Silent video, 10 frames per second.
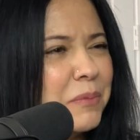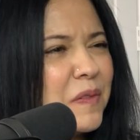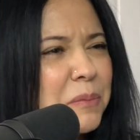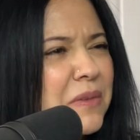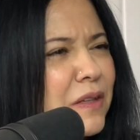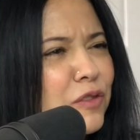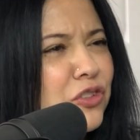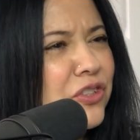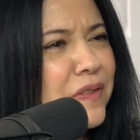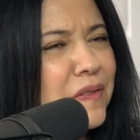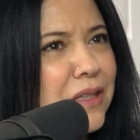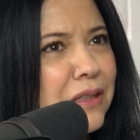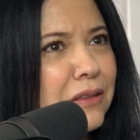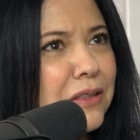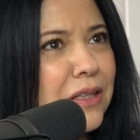Some things you're just
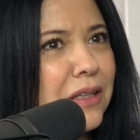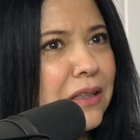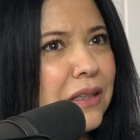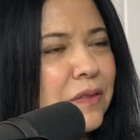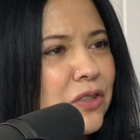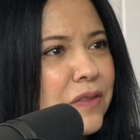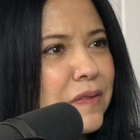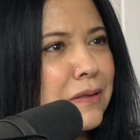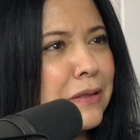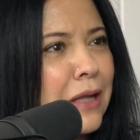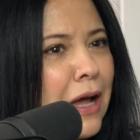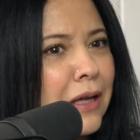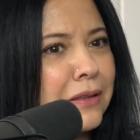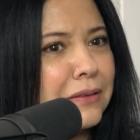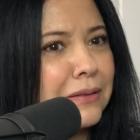it's just
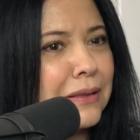not